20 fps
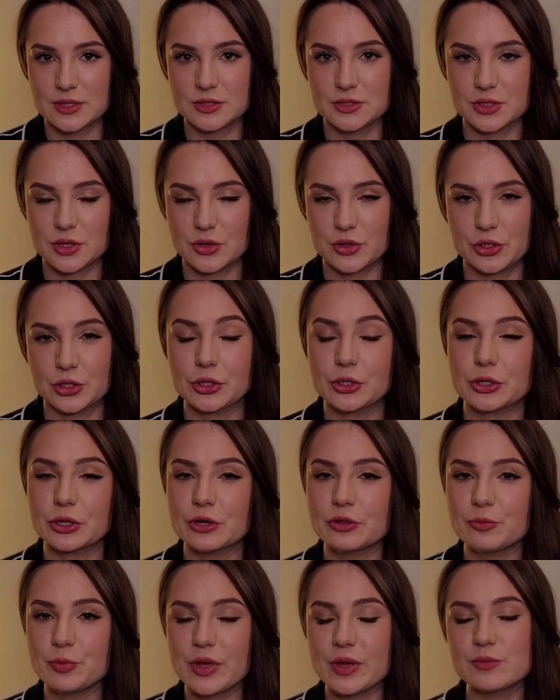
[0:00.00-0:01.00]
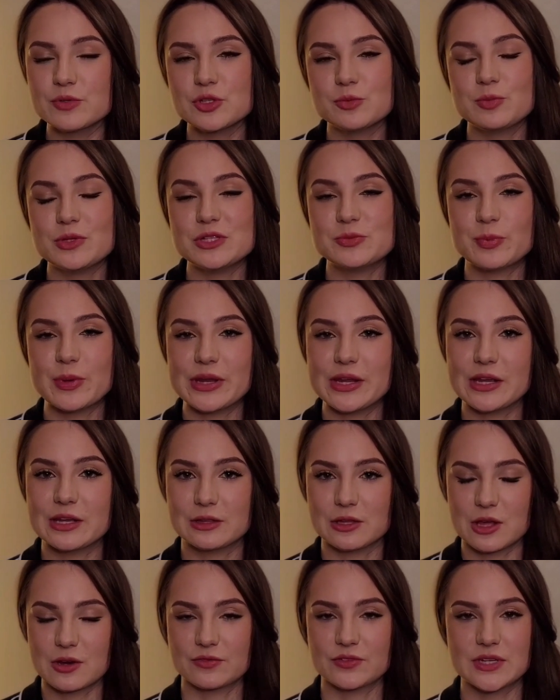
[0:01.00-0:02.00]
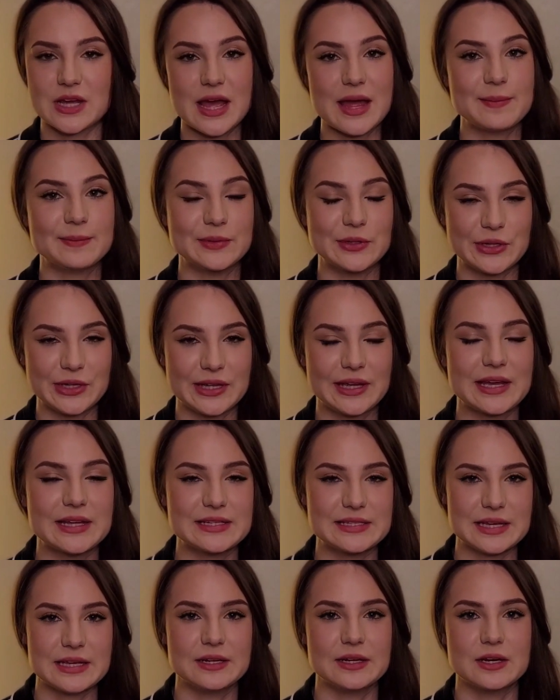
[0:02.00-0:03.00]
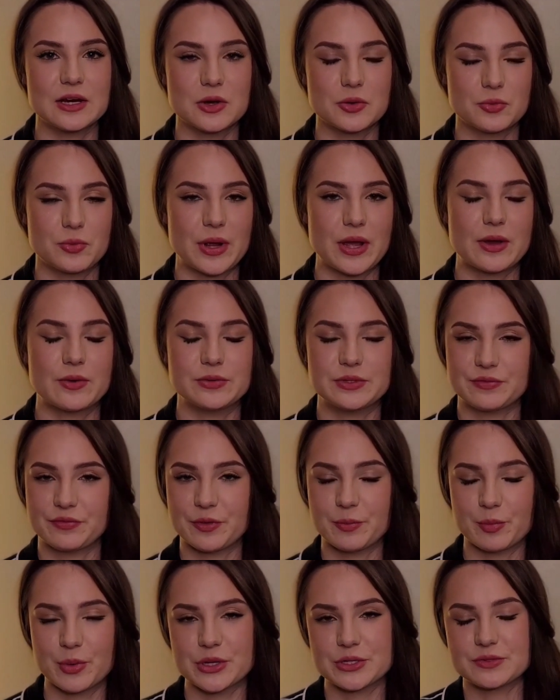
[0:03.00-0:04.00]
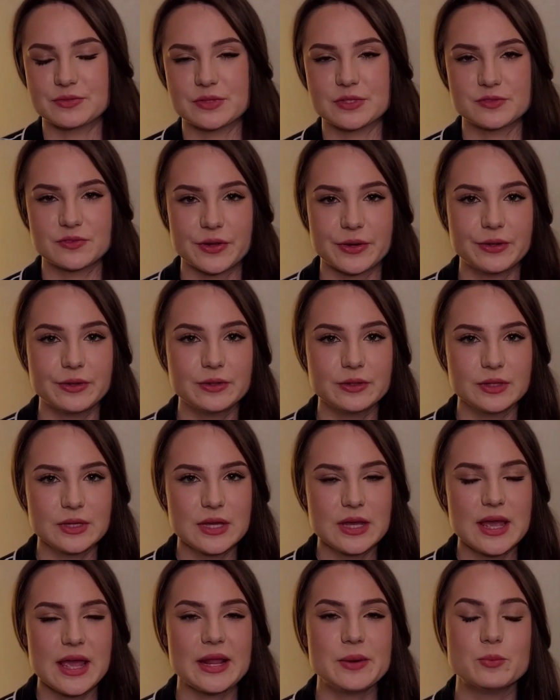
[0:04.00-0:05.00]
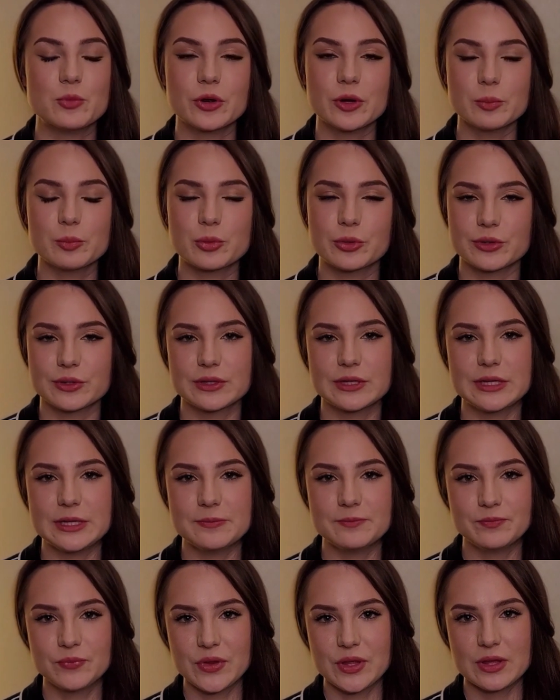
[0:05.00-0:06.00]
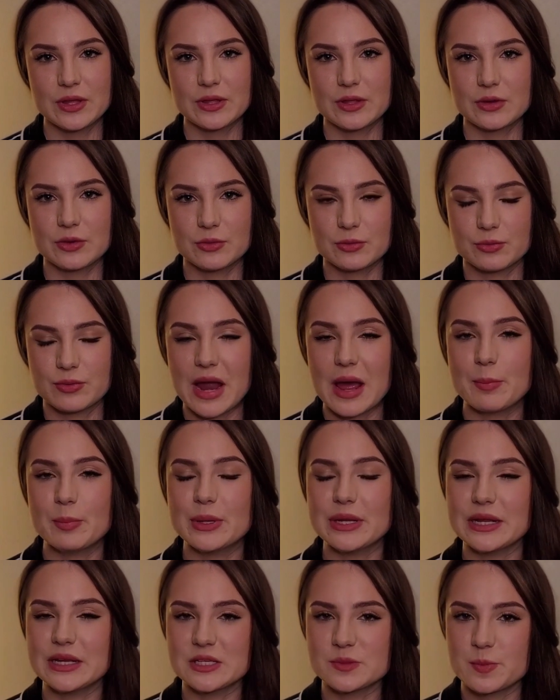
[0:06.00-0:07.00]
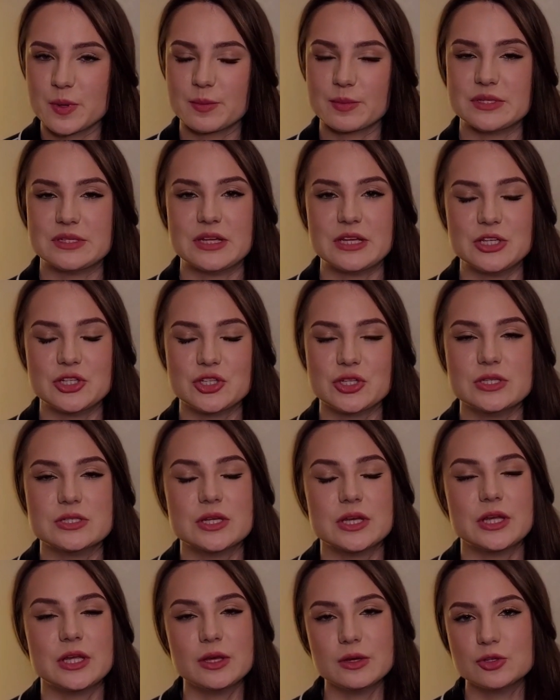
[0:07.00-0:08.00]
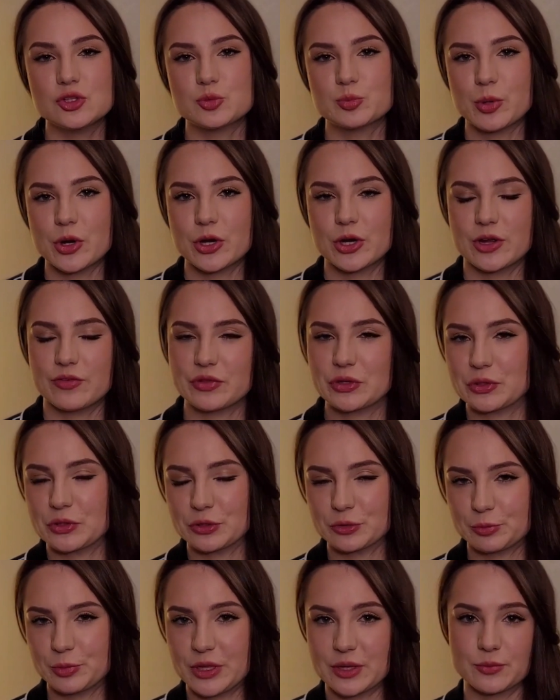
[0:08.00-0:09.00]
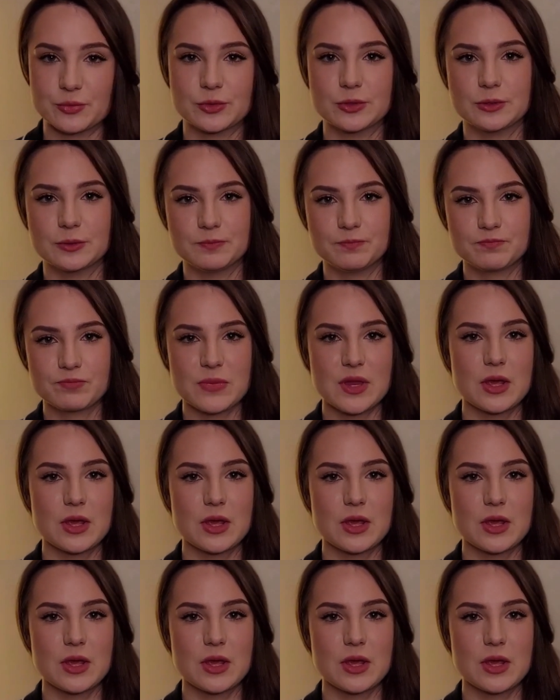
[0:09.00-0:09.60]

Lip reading: So your growth PM should be spending a lot of time looking at data around different parts of this funnel. And more importantly, rapid experimentation is a huge part of the growth PM role.